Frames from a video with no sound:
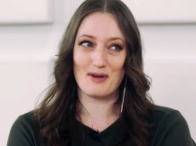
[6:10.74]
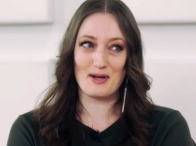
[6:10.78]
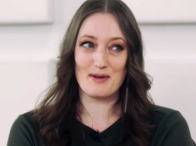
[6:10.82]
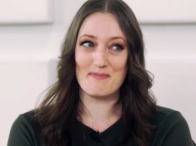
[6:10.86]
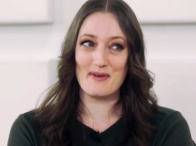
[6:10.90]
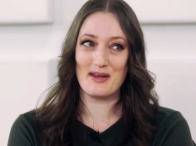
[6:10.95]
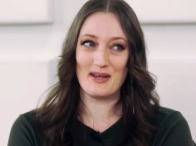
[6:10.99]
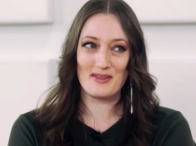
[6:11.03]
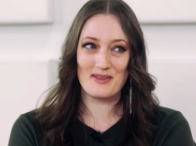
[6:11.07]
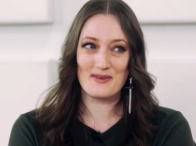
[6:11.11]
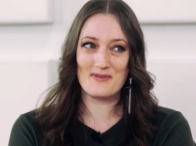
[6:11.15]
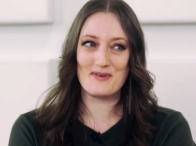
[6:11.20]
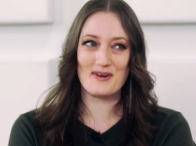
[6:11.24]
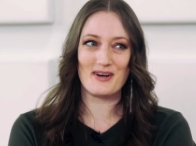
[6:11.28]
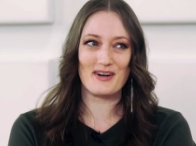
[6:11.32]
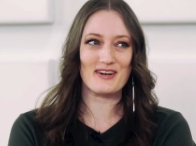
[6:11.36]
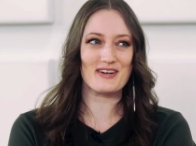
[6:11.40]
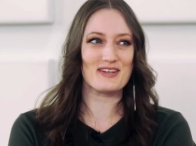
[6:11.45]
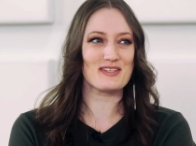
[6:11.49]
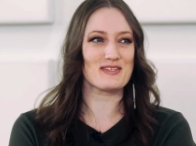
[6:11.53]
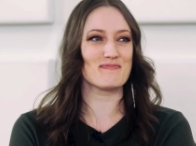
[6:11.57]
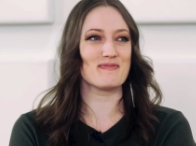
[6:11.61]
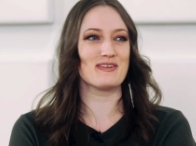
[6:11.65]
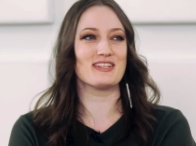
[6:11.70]
spray paint the
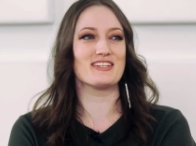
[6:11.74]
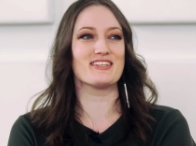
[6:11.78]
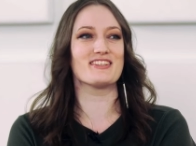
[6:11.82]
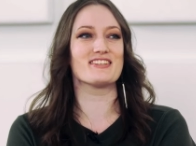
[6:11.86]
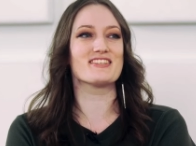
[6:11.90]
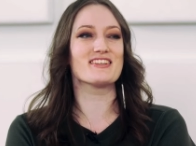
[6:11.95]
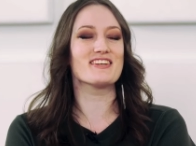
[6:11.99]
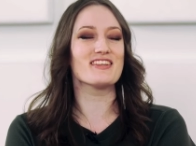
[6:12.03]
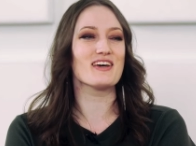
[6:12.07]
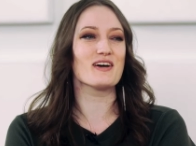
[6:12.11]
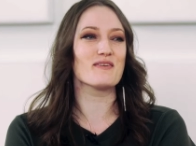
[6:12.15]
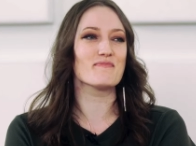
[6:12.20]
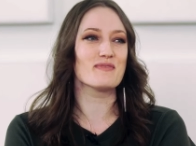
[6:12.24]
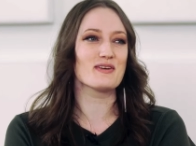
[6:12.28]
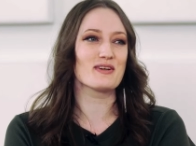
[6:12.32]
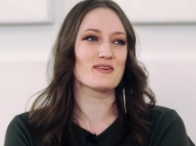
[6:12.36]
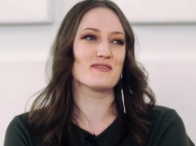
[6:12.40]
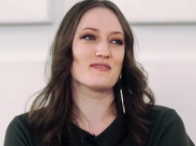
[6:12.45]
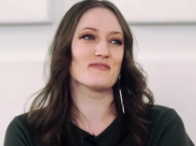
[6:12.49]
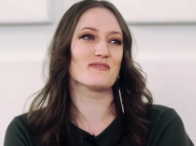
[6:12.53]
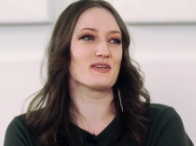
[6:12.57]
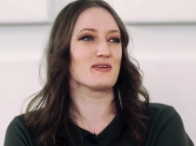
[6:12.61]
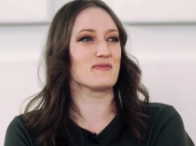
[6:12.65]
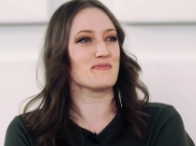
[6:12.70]
walls, but to see that
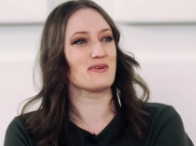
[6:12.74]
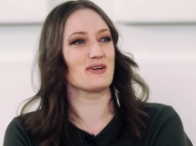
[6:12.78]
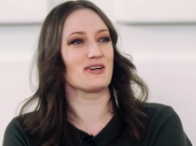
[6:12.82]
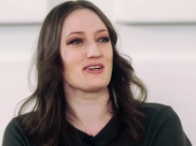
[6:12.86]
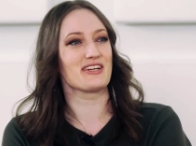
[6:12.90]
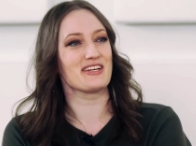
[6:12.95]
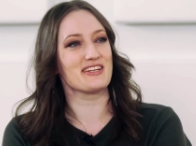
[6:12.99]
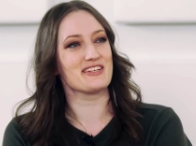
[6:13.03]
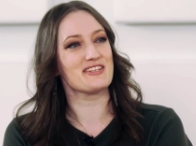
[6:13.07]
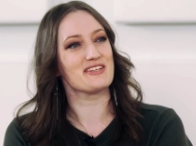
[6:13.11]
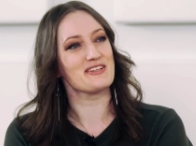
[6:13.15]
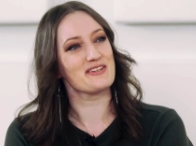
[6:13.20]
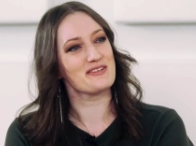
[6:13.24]
big reveal party